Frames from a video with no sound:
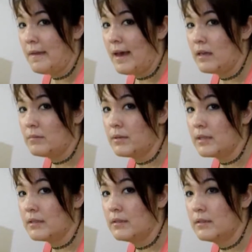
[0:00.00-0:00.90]
that,
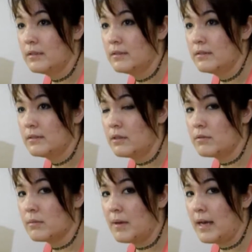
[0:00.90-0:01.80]
but there
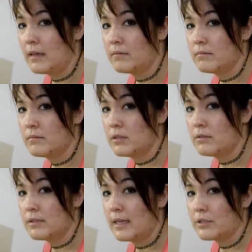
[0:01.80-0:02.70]
was
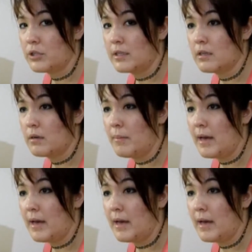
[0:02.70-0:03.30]
actually a ton of